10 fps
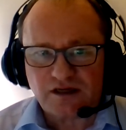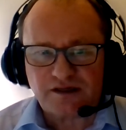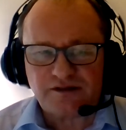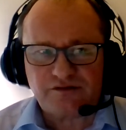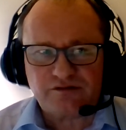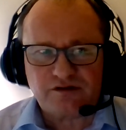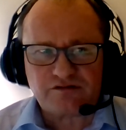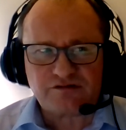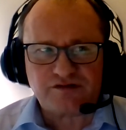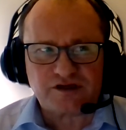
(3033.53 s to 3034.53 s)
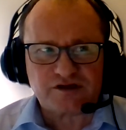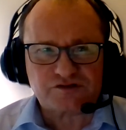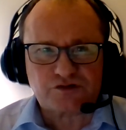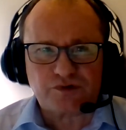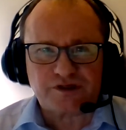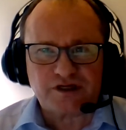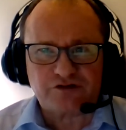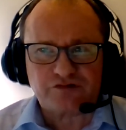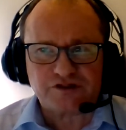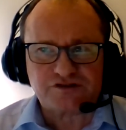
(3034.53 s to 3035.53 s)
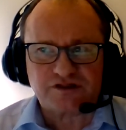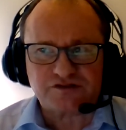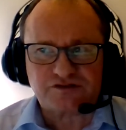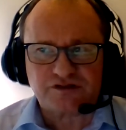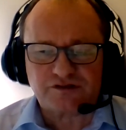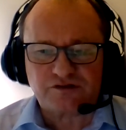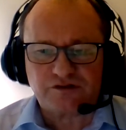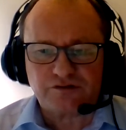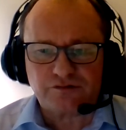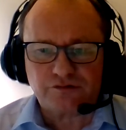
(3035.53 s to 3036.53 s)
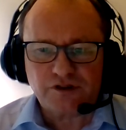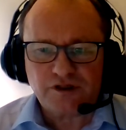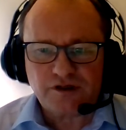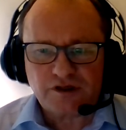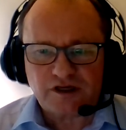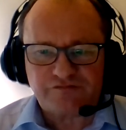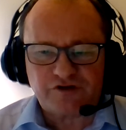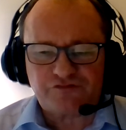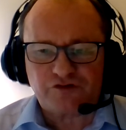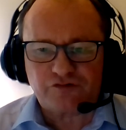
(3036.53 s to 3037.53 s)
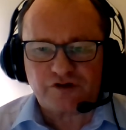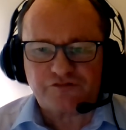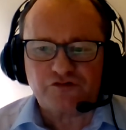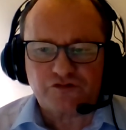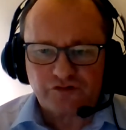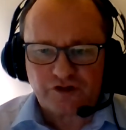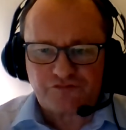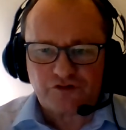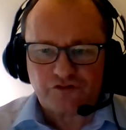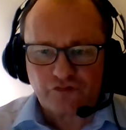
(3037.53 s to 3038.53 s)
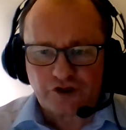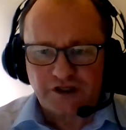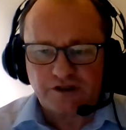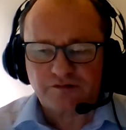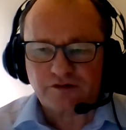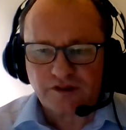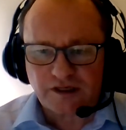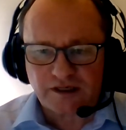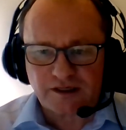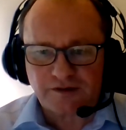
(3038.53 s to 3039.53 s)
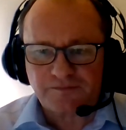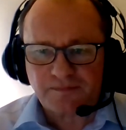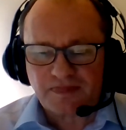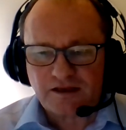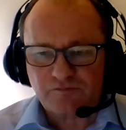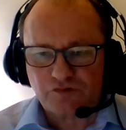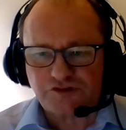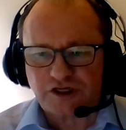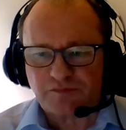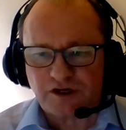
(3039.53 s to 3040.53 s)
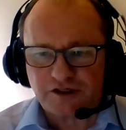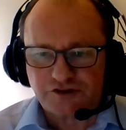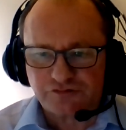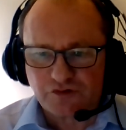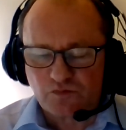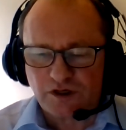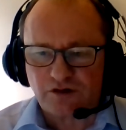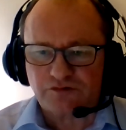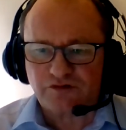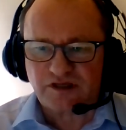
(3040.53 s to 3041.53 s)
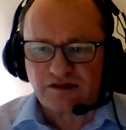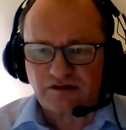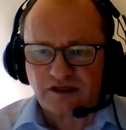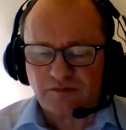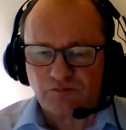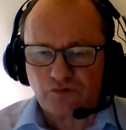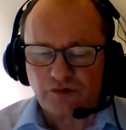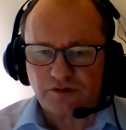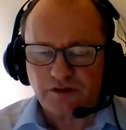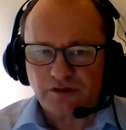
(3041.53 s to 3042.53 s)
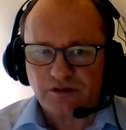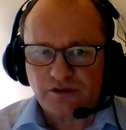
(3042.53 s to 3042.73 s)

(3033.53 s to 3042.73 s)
And the other thing that's quite interesting is that if you're the rookie project manager as well, you tend to get more.